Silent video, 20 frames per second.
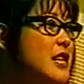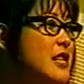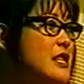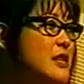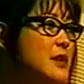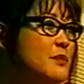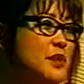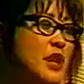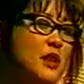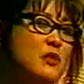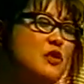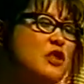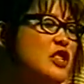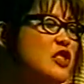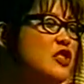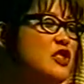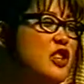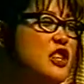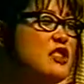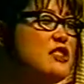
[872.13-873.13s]
Sometimes
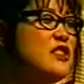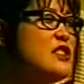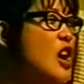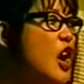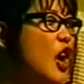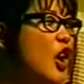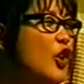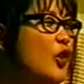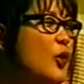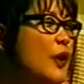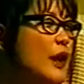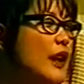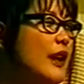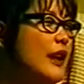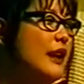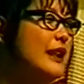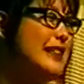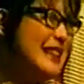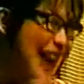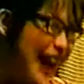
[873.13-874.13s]
she's just so
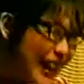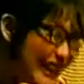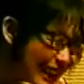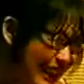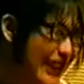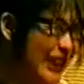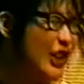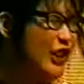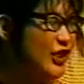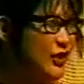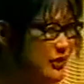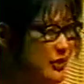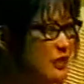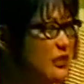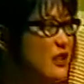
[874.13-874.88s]
not here.